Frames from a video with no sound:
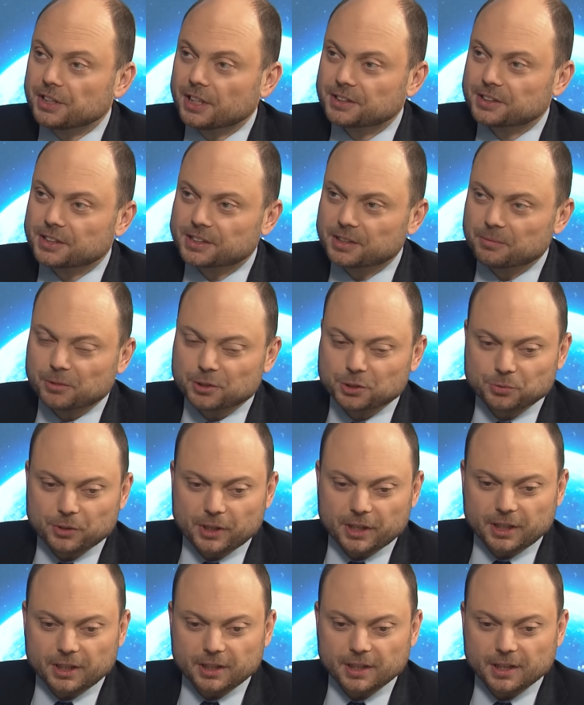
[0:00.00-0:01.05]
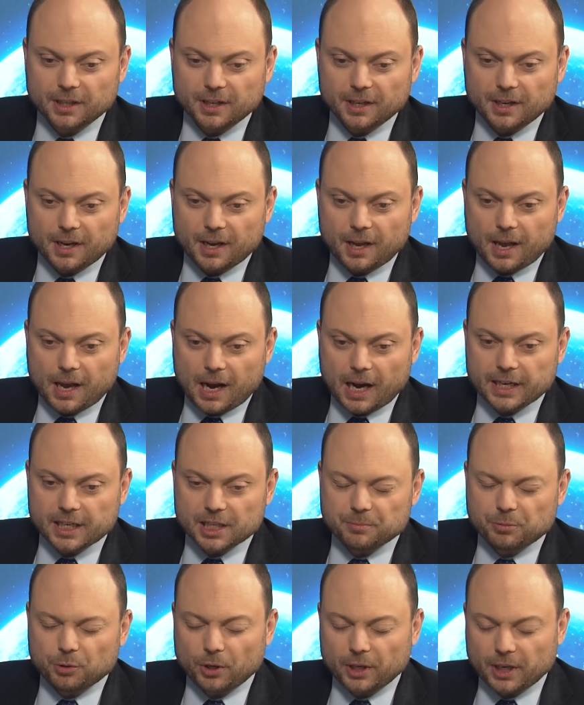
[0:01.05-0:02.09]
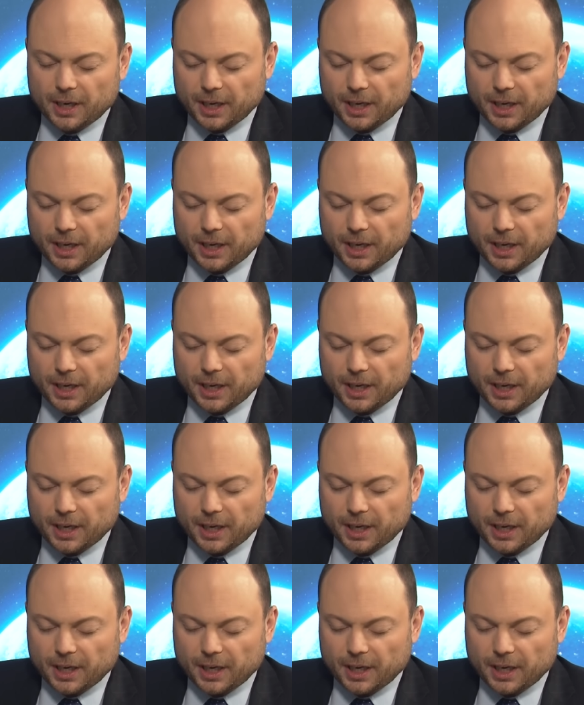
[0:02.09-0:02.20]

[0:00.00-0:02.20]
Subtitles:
That's the simplest way I can put it,